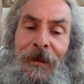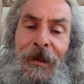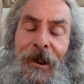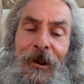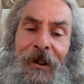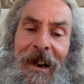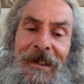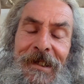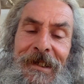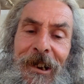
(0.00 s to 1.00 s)
the
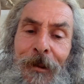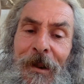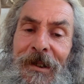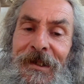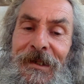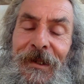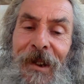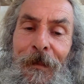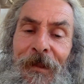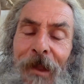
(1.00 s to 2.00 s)
created humans,
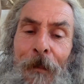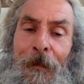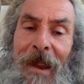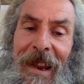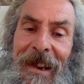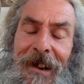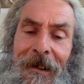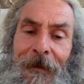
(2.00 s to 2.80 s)
the me?